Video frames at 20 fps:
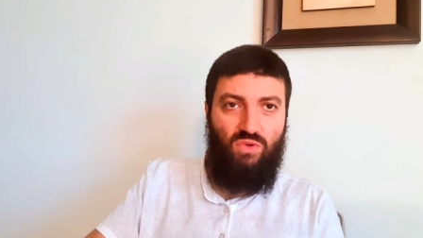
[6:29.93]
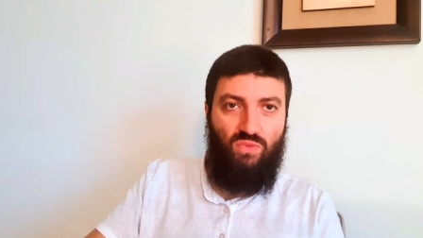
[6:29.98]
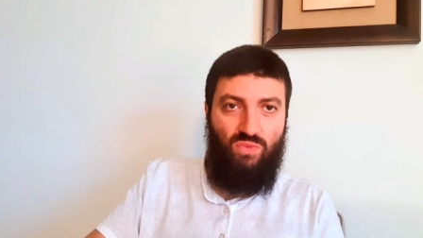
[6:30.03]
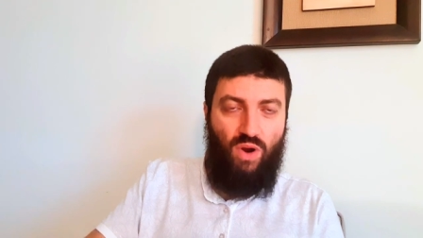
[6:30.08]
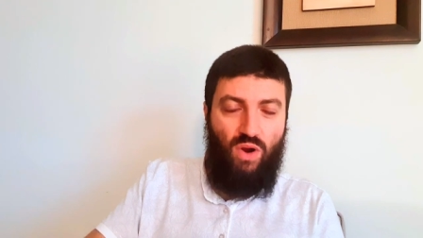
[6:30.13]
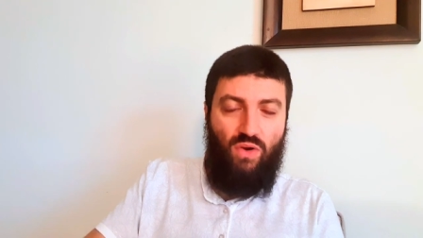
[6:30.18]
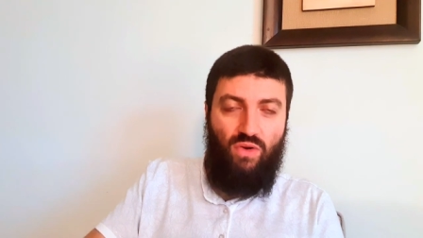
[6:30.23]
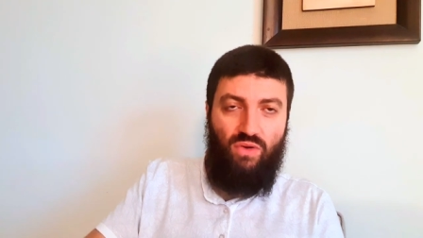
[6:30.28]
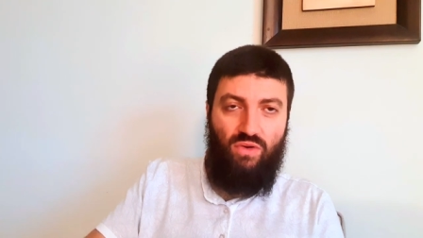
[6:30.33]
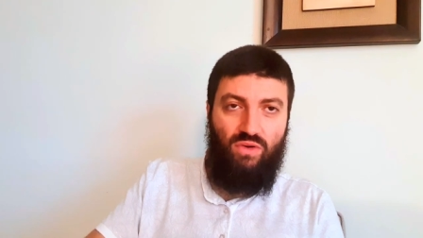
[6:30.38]

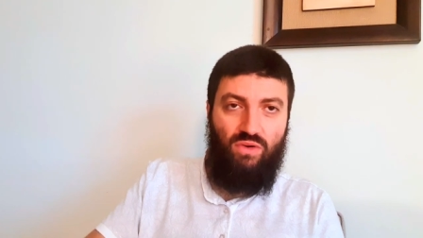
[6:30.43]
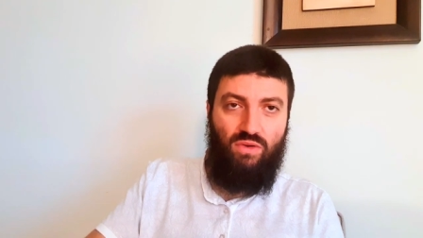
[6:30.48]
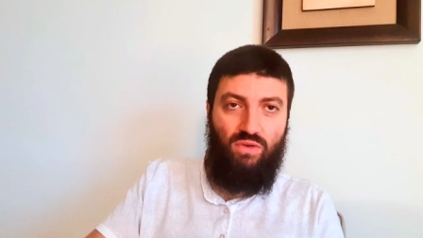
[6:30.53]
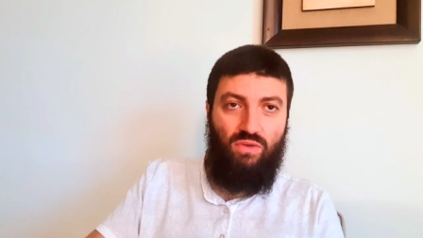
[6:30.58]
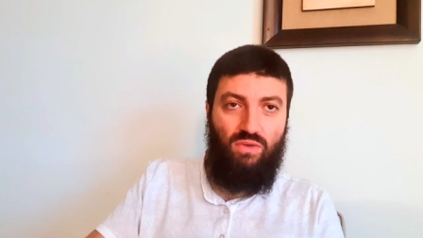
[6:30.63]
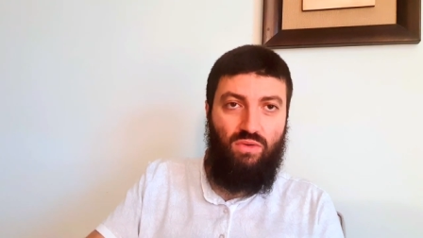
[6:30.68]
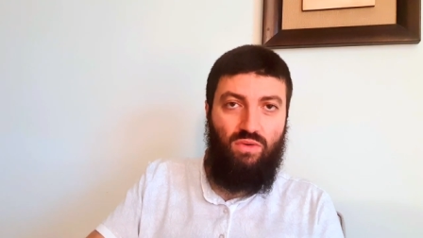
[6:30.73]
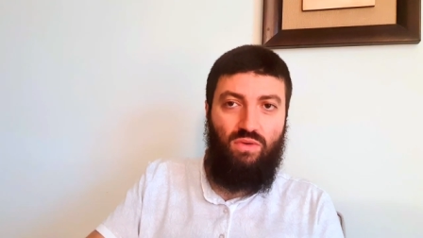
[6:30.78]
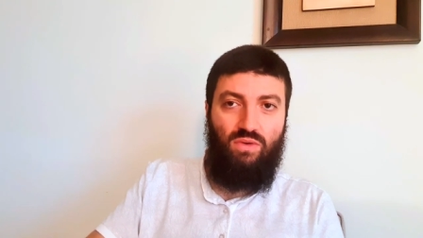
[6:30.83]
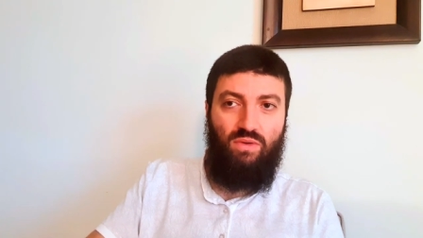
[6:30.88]
wrong
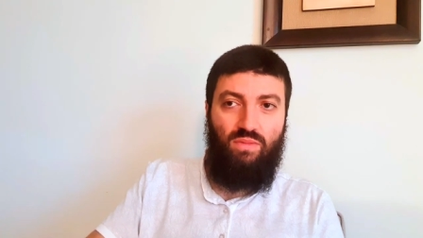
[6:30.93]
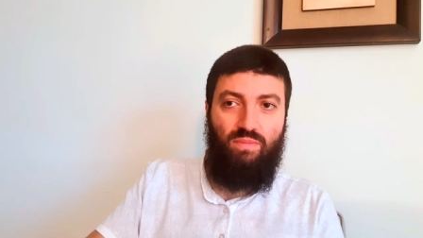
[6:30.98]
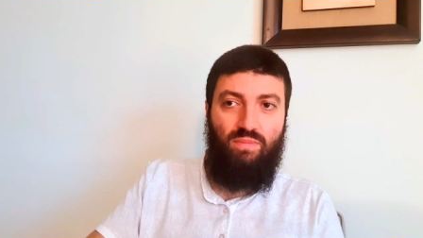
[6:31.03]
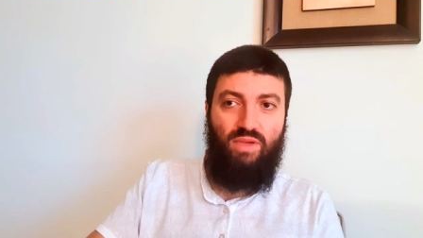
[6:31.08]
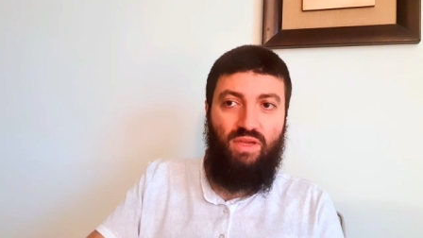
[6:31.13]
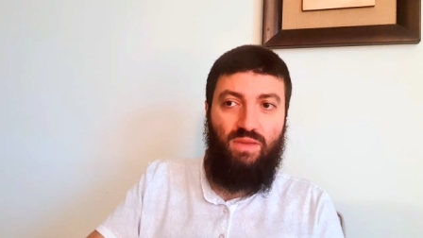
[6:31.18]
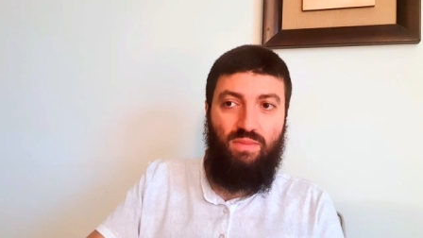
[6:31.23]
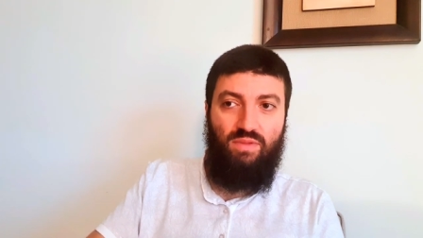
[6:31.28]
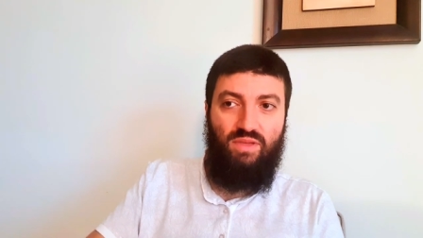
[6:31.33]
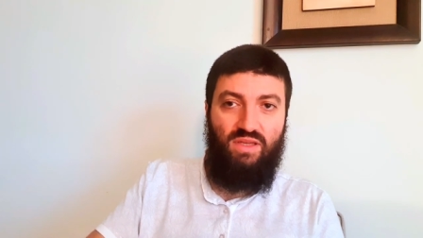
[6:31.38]
or
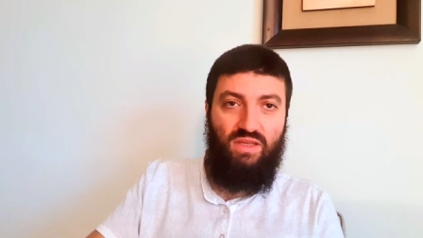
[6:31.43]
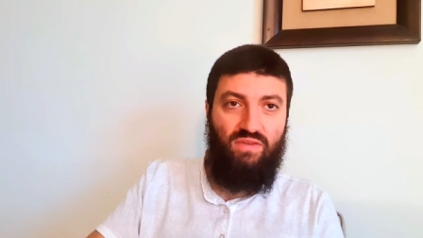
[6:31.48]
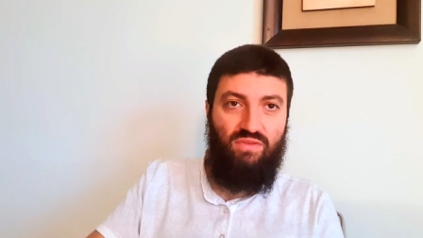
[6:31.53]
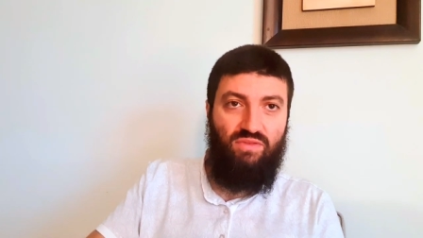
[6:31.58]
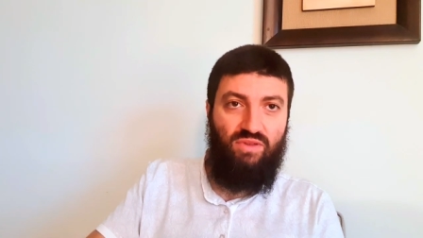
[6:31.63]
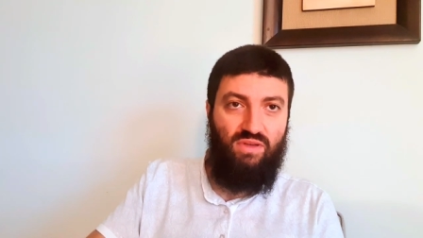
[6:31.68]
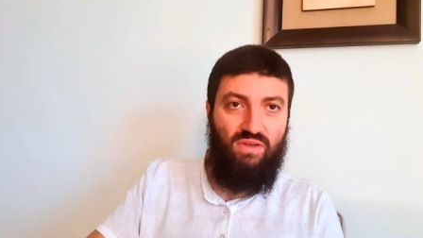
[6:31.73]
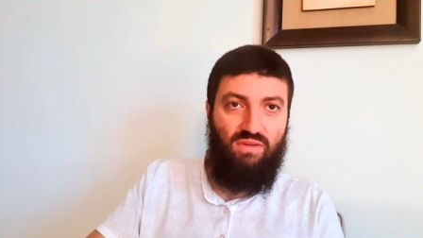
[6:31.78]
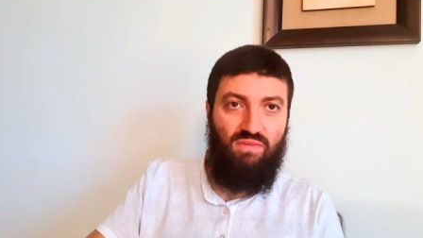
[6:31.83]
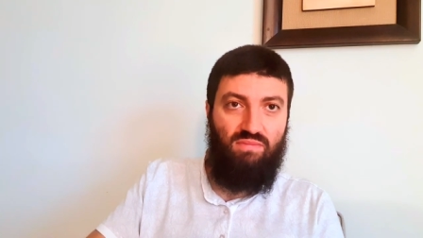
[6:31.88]
maybe
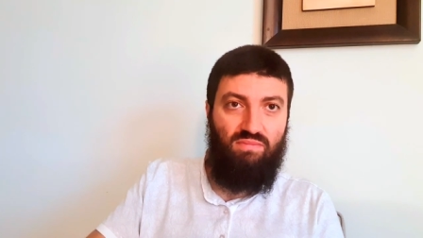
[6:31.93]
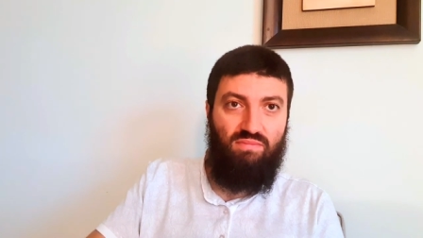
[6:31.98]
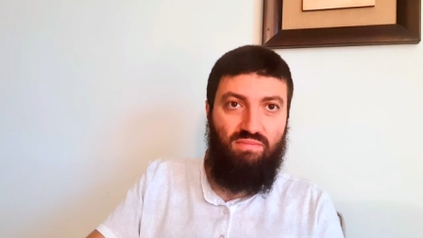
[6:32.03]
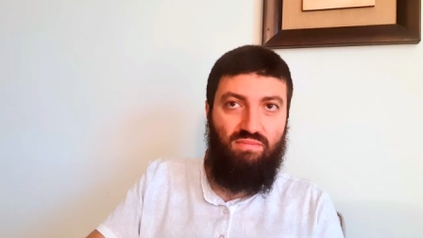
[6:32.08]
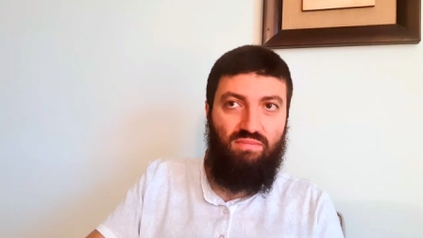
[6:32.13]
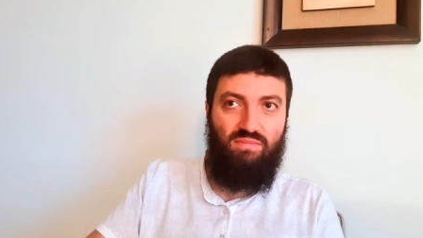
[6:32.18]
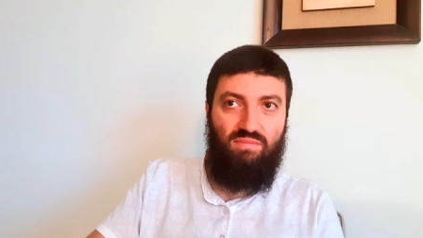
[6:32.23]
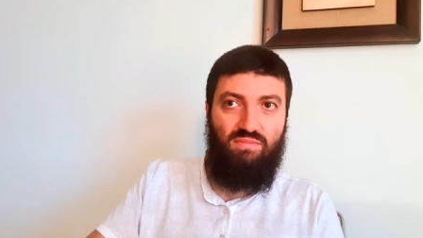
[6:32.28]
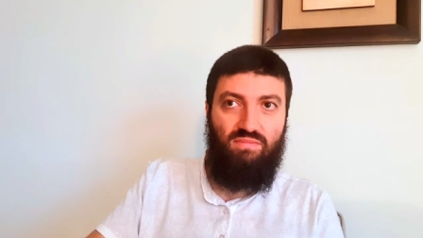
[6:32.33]
even